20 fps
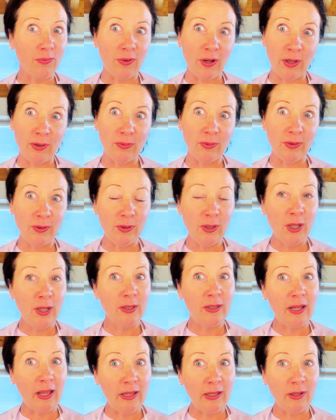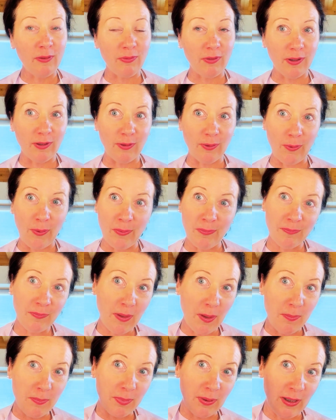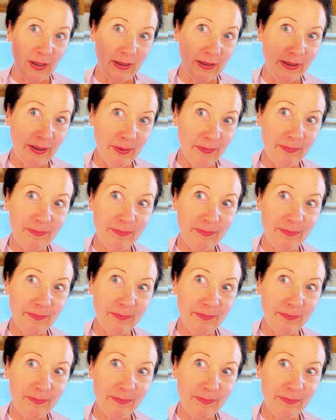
viral cake video. Bye.